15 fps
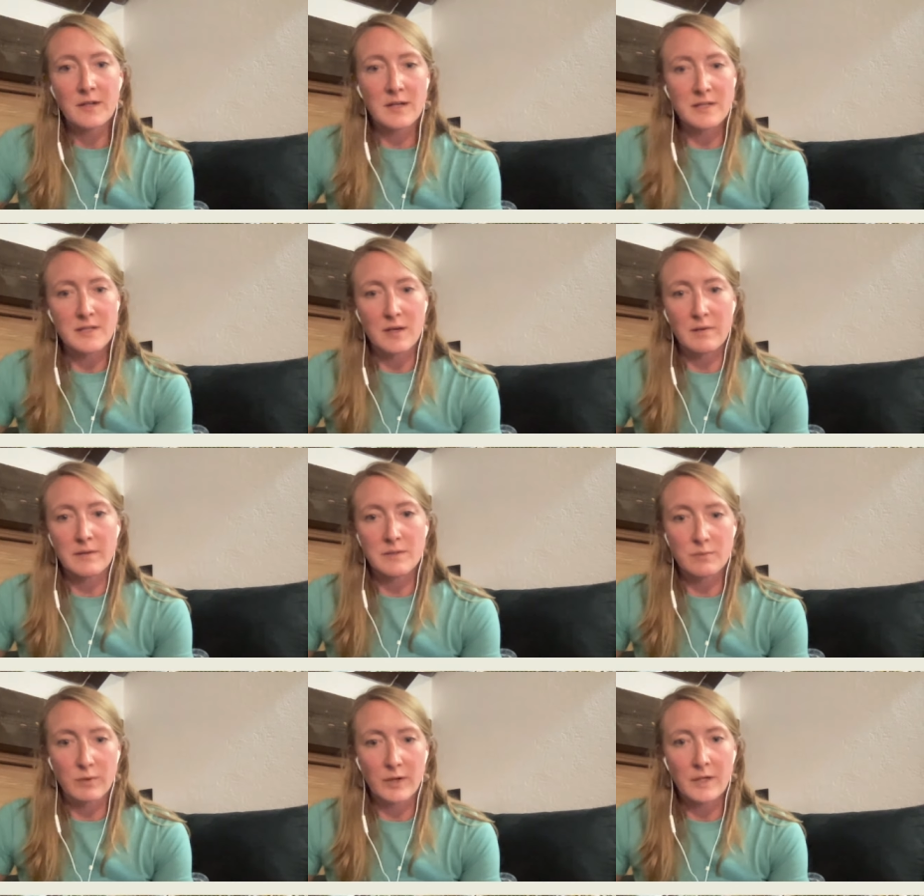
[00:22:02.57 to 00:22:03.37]
and it's
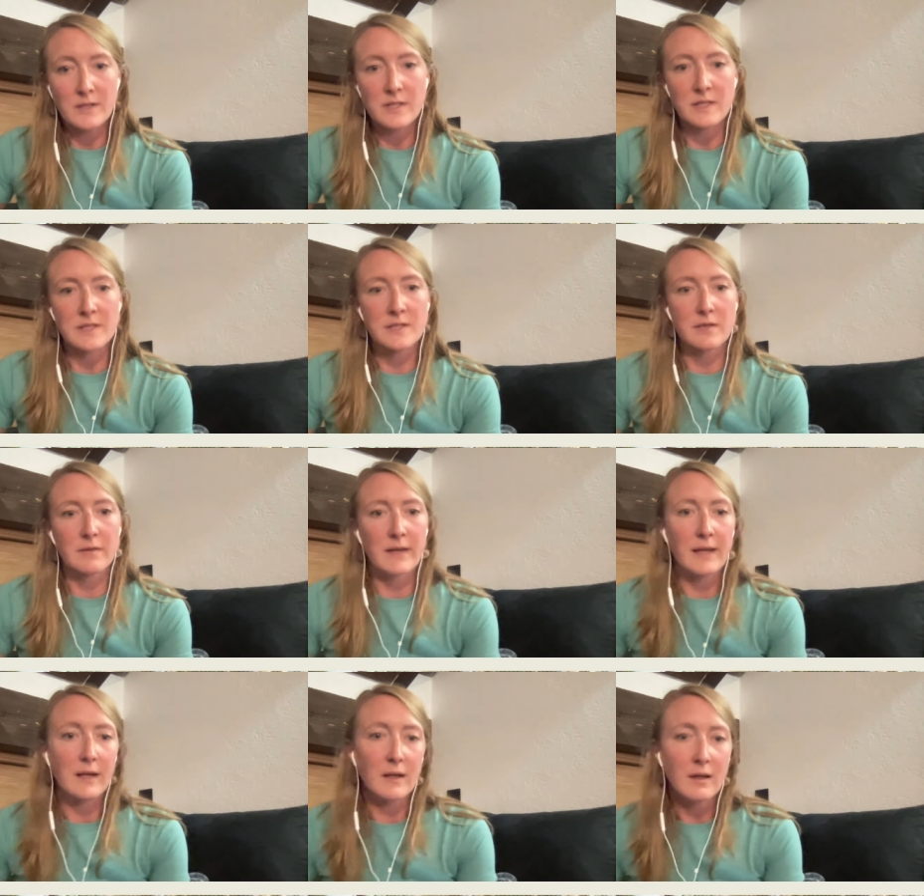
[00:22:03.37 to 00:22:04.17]
always worked. And so
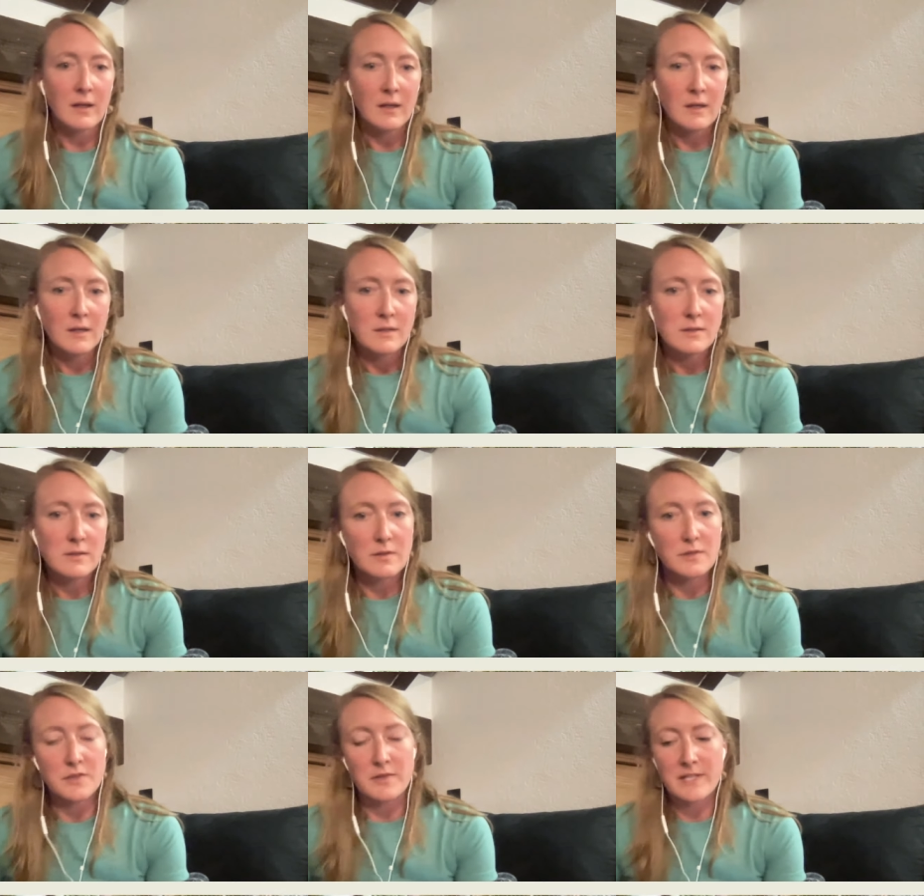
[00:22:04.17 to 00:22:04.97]
like,
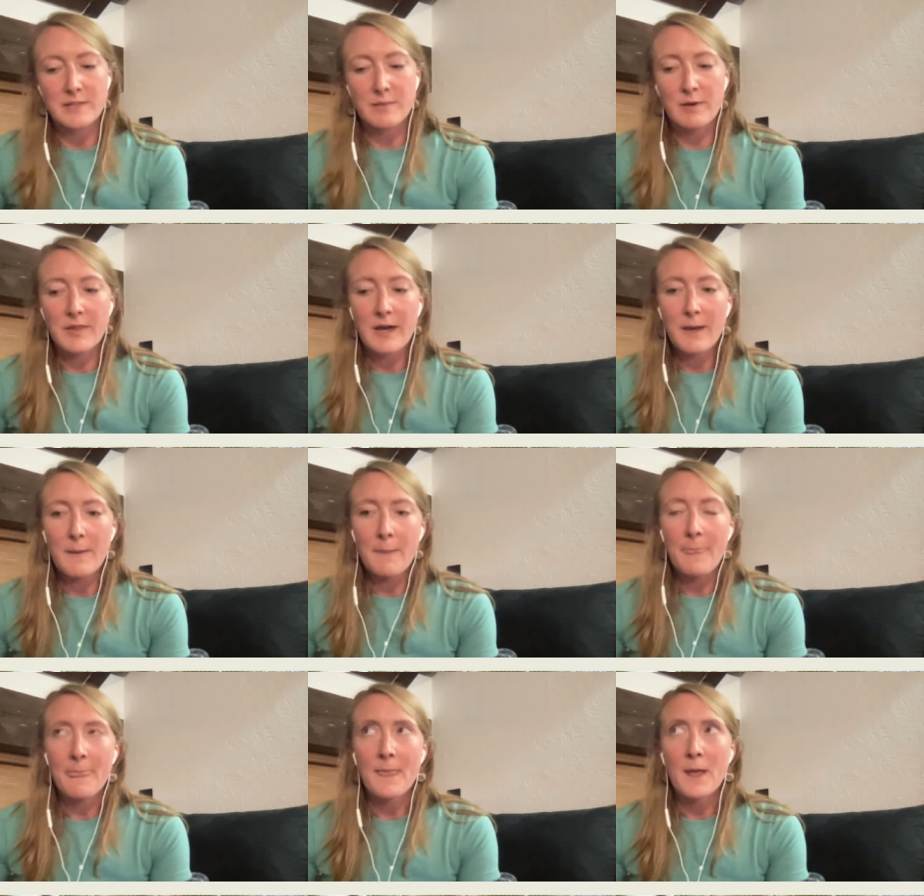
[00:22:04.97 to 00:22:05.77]
don't stress about that.